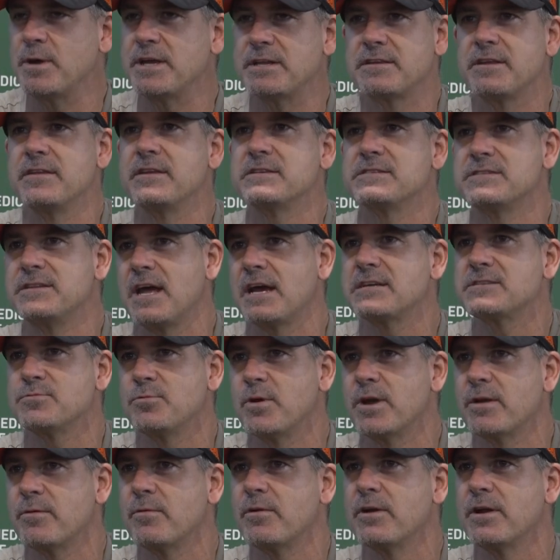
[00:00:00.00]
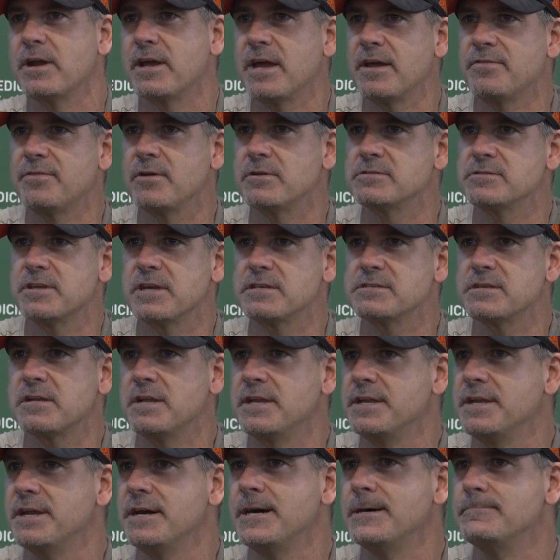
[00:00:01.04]
week to this next week, we're going to get those things
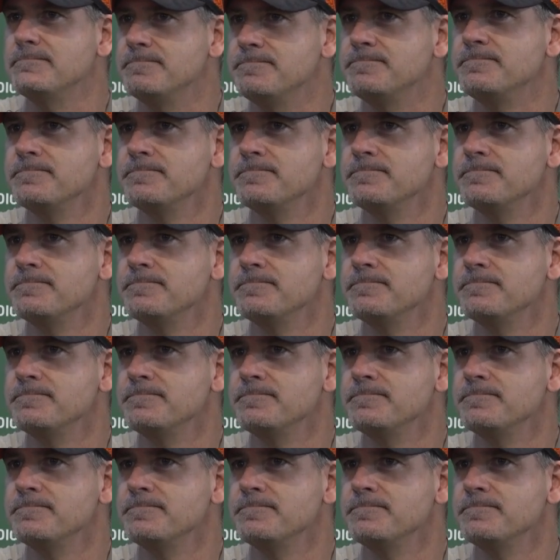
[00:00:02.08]
cleaned up.